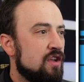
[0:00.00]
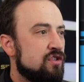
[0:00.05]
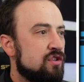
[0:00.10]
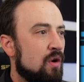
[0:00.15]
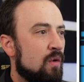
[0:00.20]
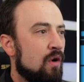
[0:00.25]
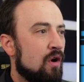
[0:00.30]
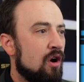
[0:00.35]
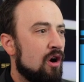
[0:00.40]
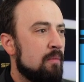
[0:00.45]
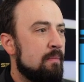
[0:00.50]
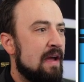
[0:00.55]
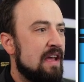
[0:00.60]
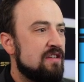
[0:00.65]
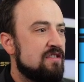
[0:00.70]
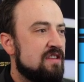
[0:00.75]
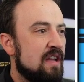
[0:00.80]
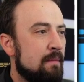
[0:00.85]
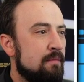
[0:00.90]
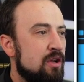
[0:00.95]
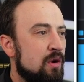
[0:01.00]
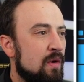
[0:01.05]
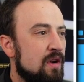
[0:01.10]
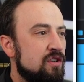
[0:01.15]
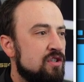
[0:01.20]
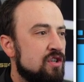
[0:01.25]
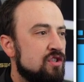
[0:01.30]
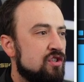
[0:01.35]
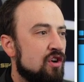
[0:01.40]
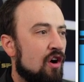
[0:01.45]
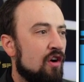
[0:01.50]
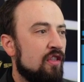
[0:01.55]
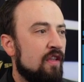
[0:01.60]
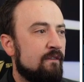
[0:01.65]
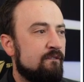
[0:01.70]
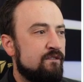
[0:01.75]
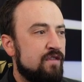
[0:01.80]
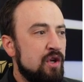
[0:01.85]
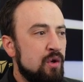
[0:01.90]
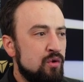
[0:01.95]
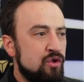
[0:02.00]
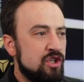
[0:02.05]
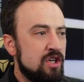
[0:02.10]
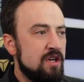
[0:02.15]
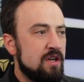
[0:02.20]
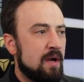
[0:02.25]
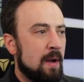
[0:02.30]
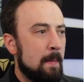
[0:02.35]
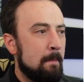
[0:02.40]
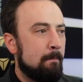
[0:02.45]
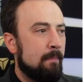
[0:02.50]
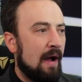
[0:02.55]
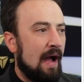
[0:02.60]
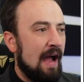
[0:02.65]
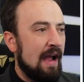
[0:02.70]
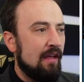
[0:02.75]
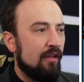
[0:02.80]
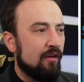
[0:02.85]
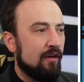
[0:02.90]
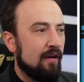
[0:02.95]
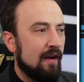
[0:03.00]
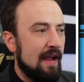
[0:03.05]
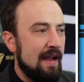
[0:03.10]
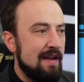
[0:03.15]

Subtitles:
So her best W engines are the Fusion Compiler.